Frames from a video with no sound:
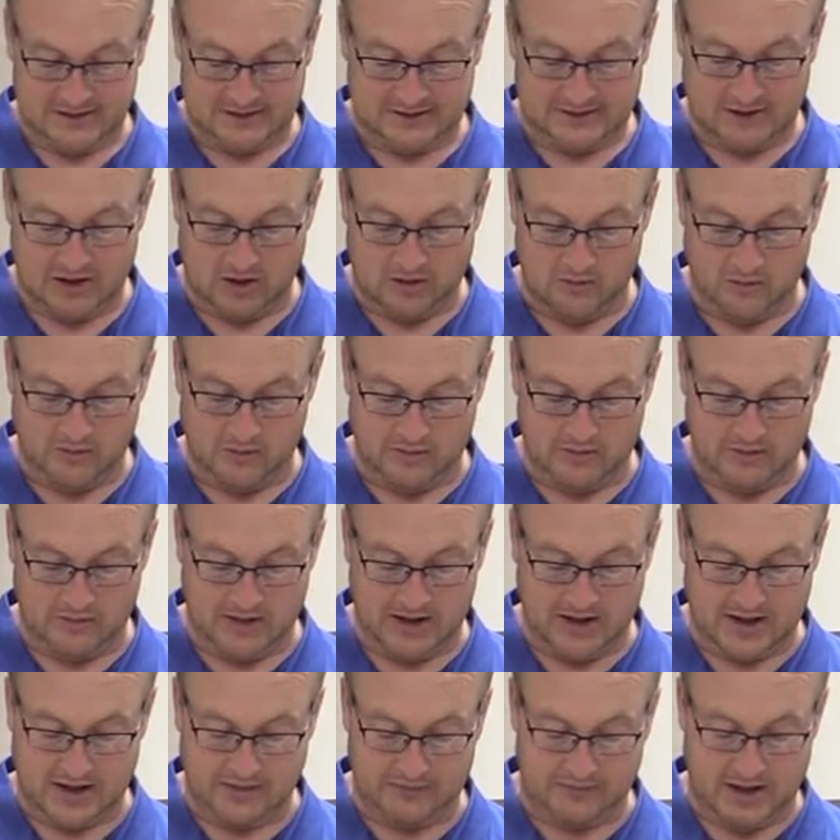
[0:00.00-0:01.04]
So when
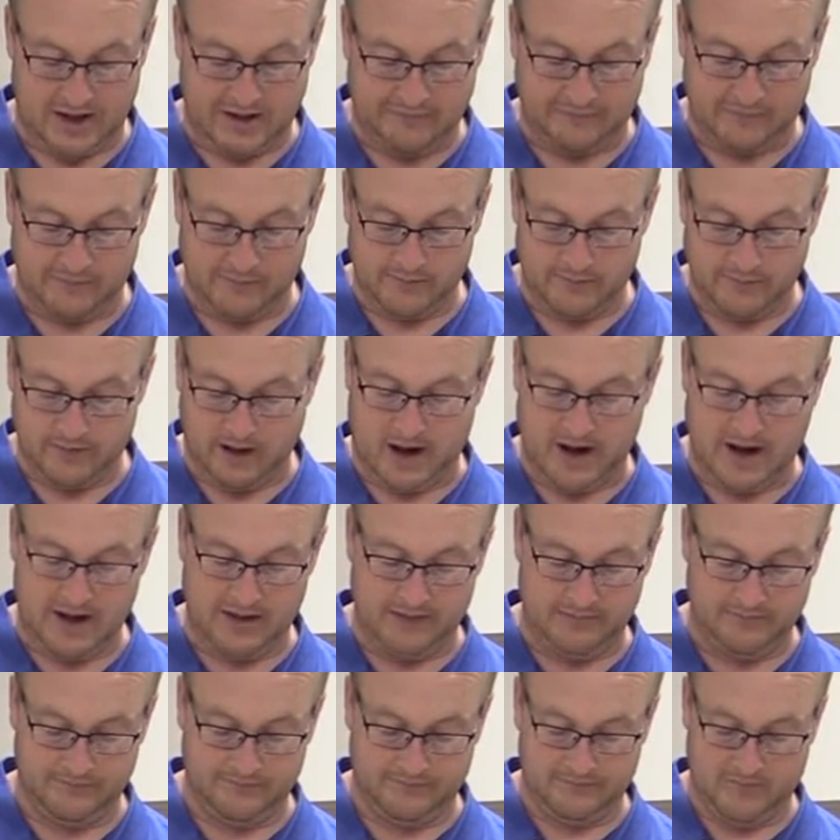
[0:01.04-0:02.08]
we come back from break,
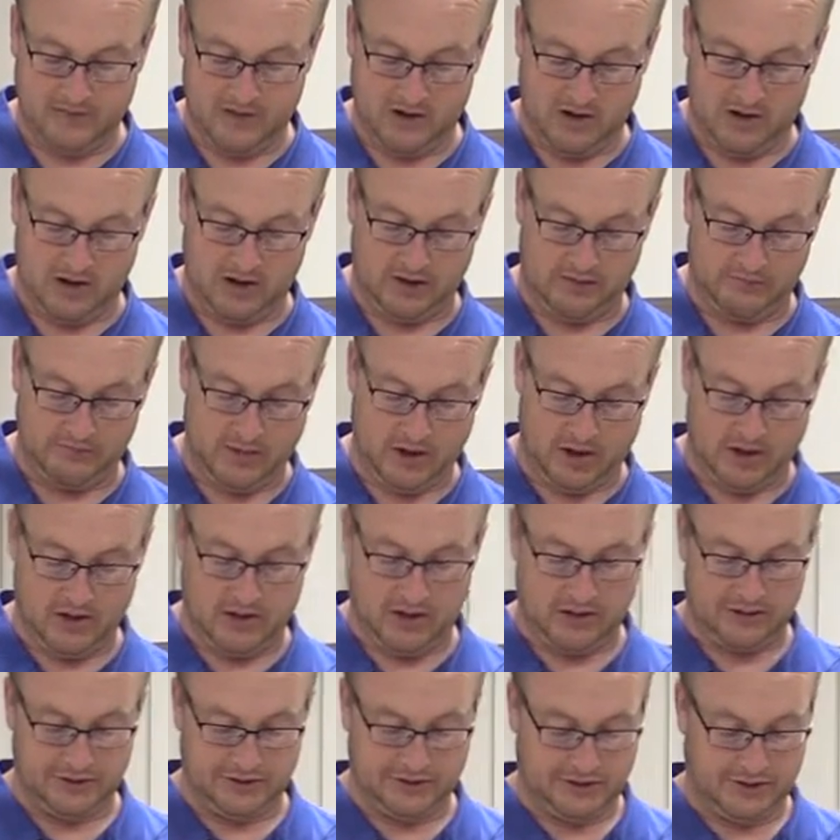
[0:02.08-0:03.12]
our,
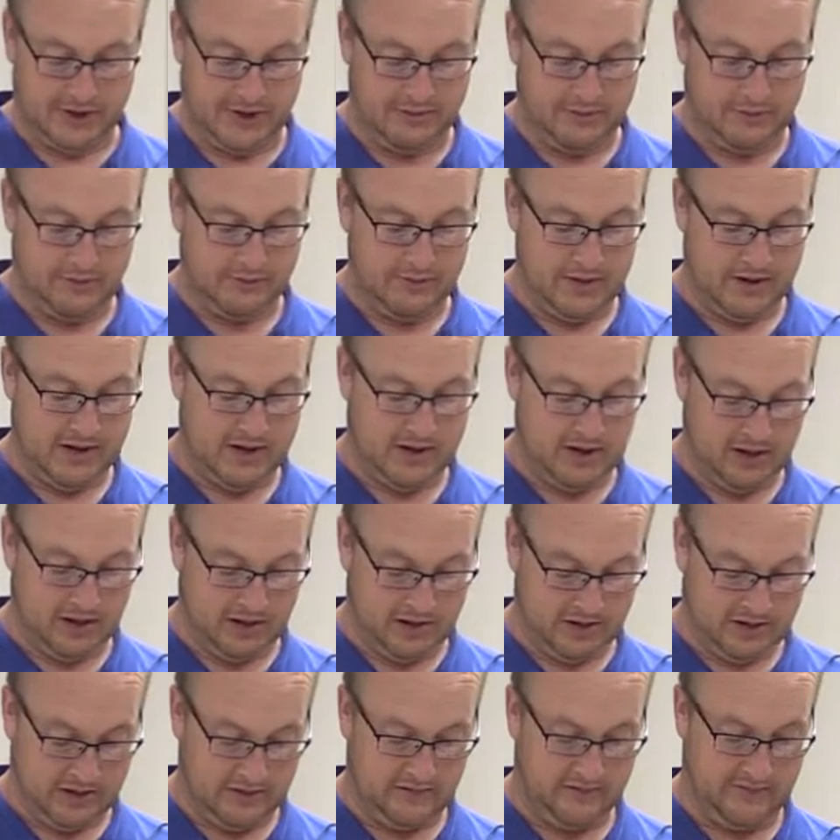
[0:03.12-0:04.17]
our shrimp will be
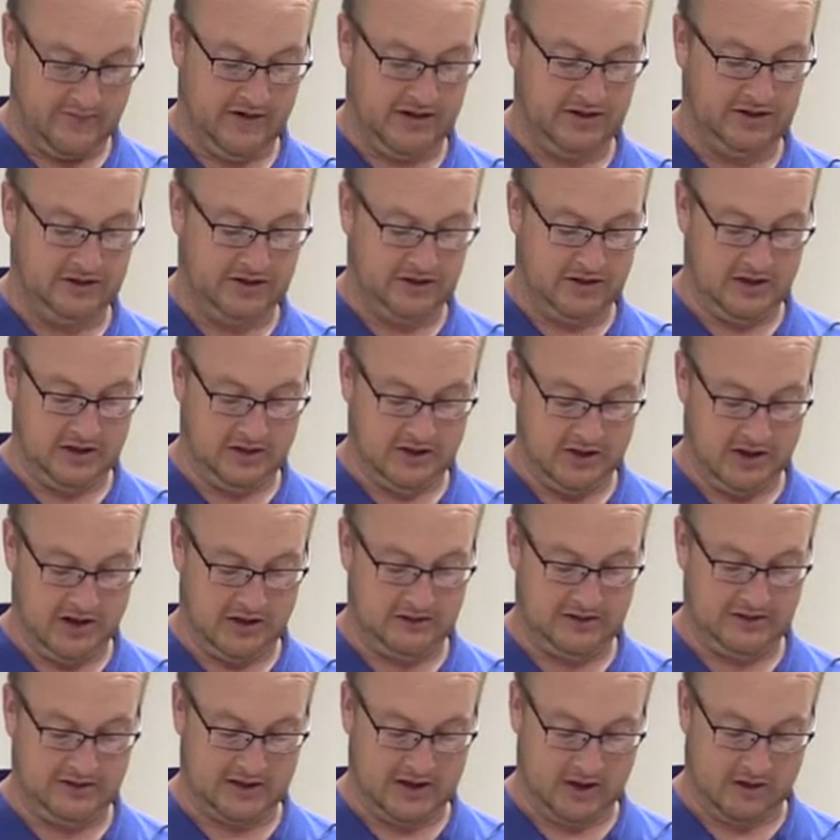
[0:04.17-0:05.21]
cooking, finished cooking
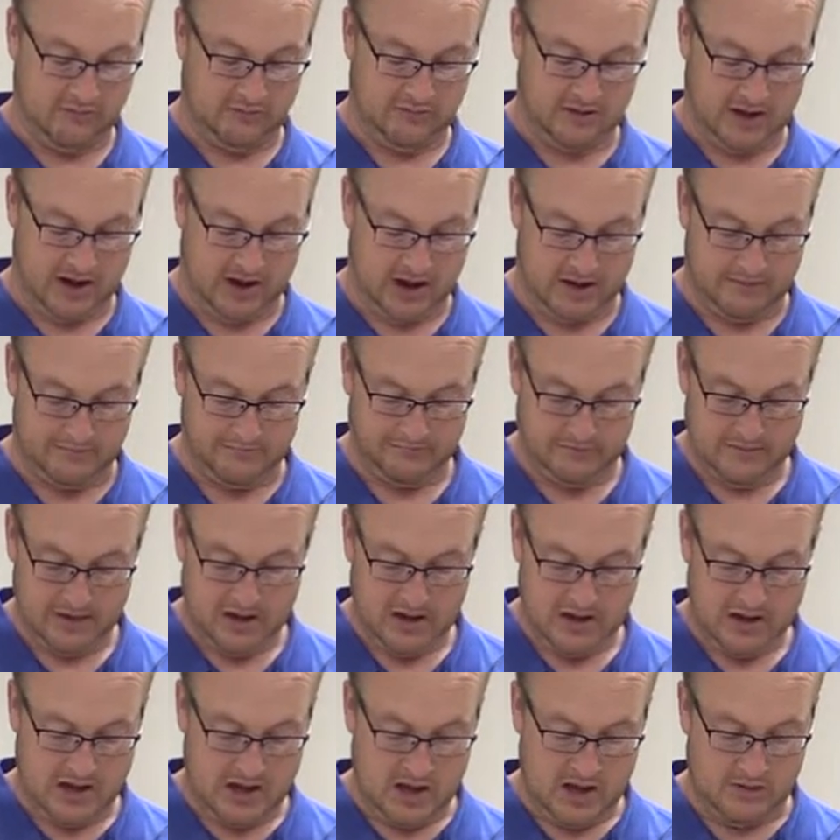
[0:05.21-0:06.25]
on the stove top.
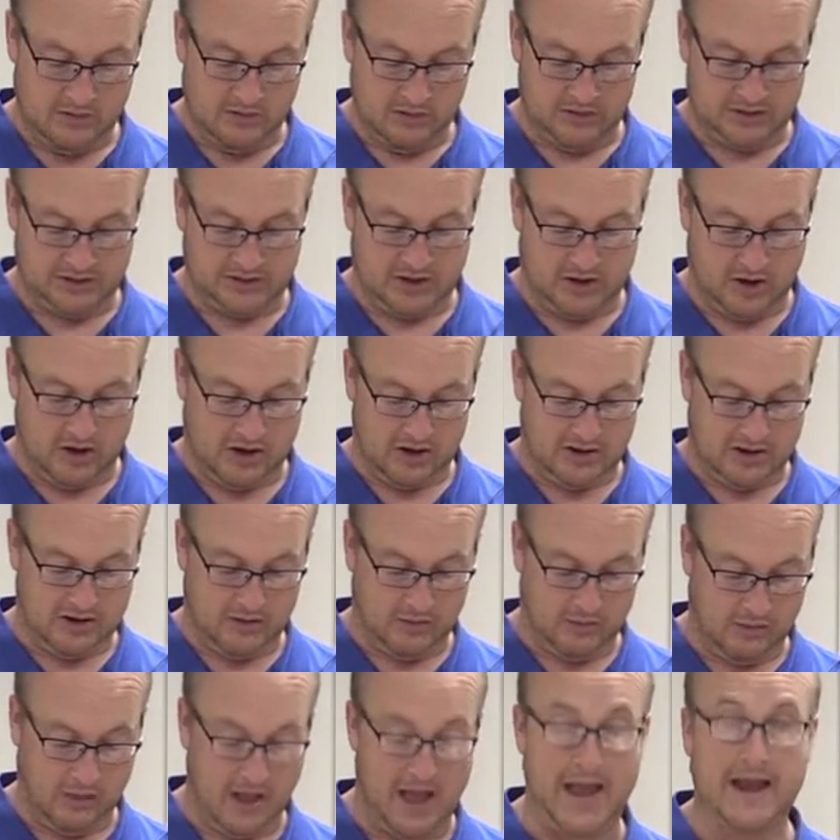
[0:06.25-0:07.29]
We'll start
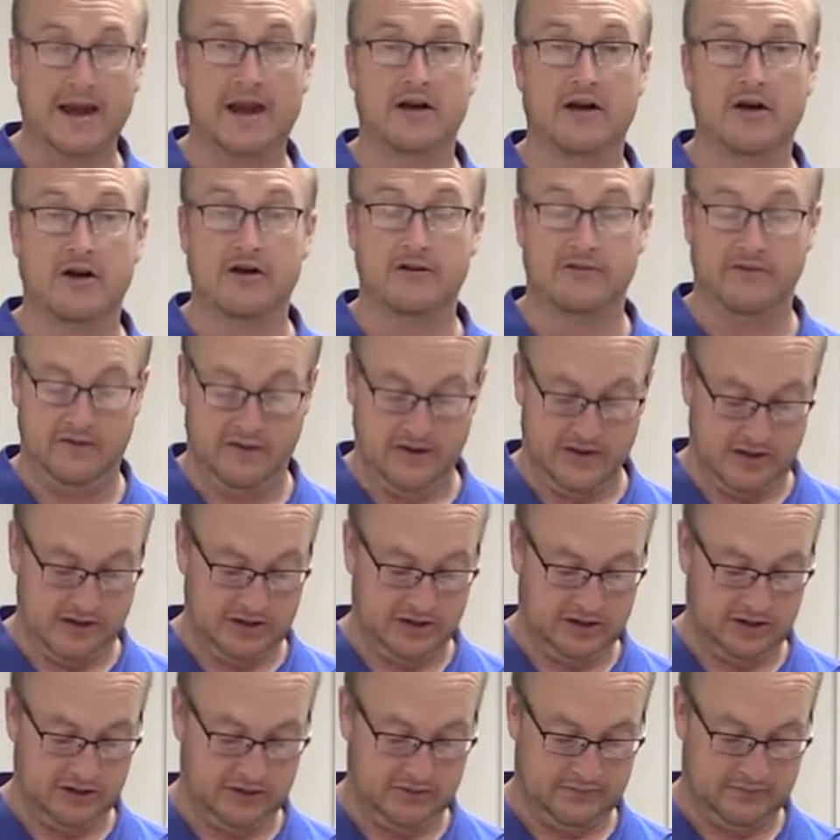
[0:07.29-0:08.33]
to blacken our
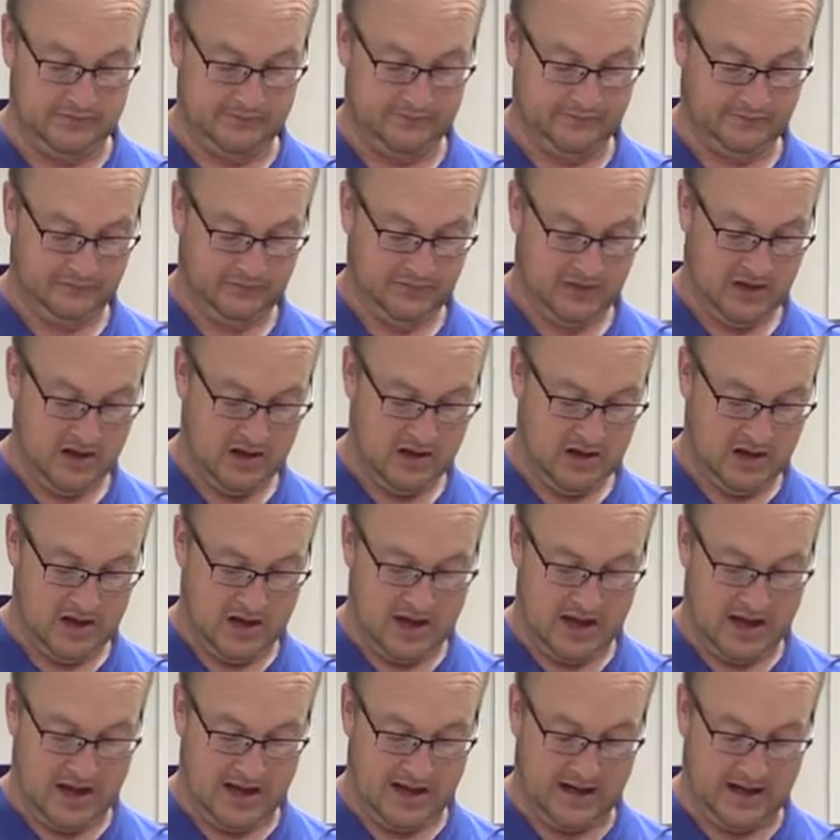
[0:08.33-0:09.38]
fish,
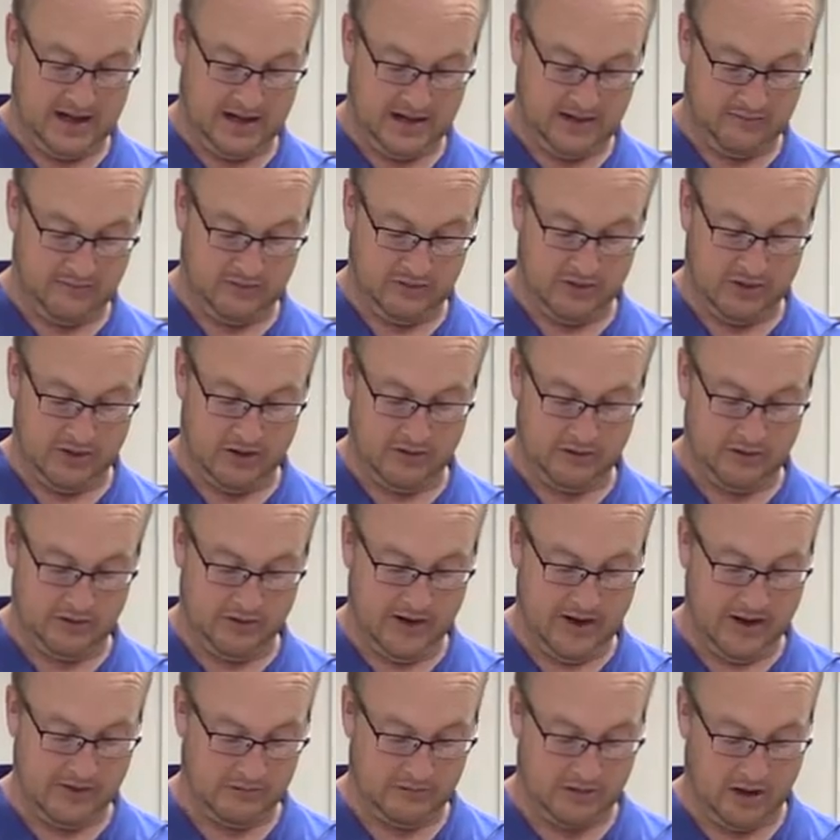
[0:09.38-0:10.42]
and we'll go through
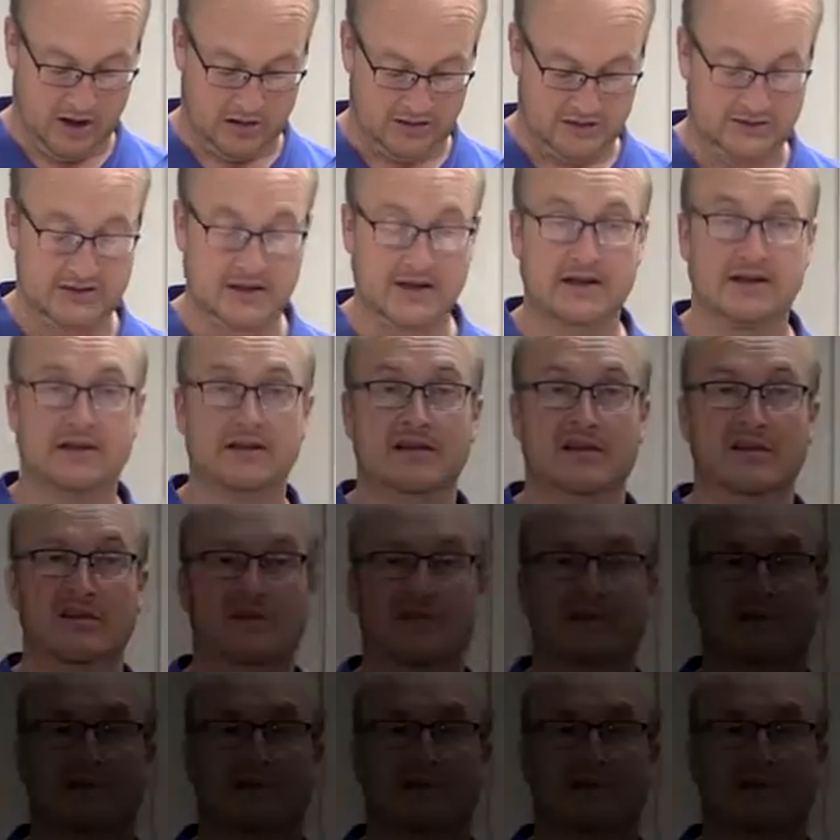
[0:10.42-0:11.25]
that process.